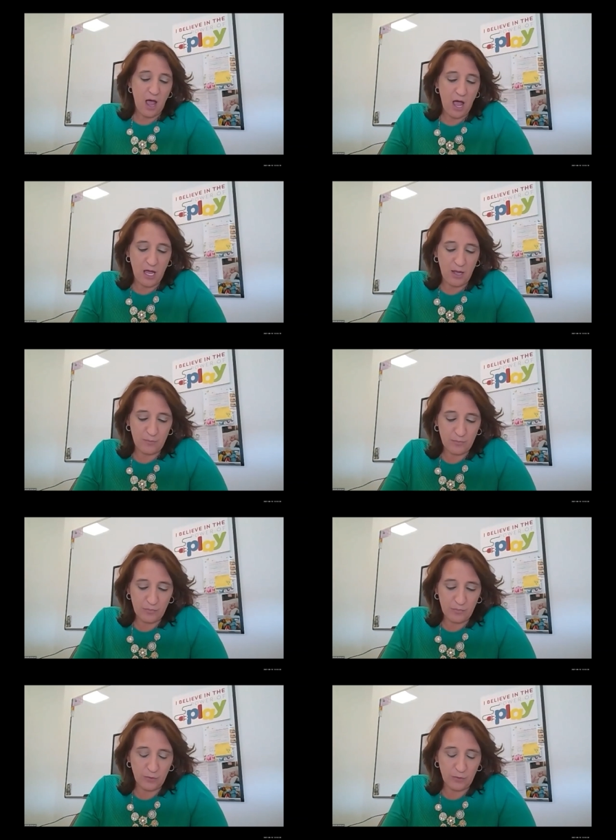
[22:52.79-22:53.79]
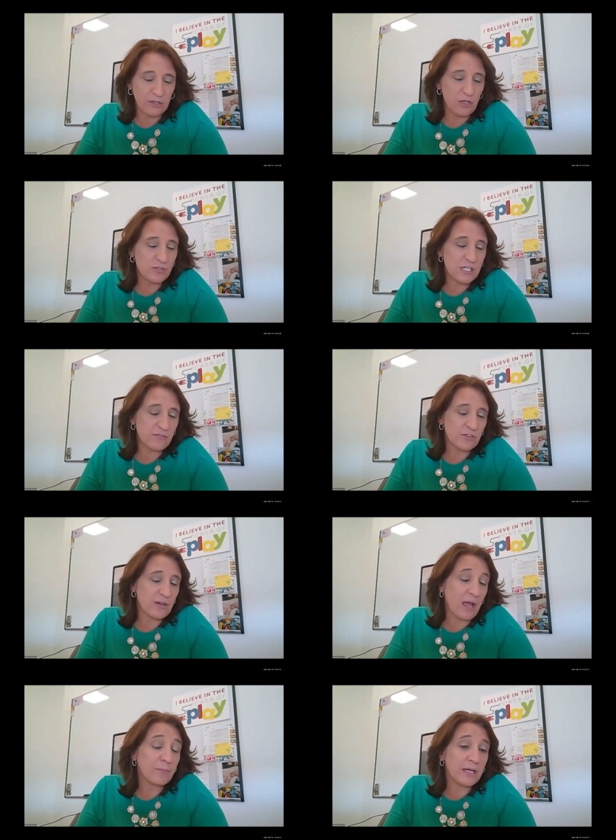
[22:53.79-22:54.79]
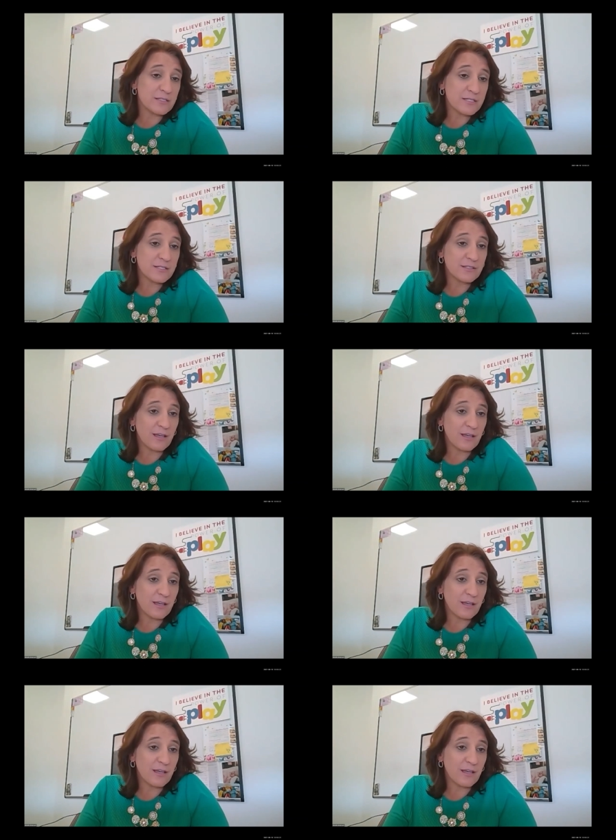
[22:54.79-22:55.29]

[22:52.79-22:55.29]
Um, you know, we closed after nine months.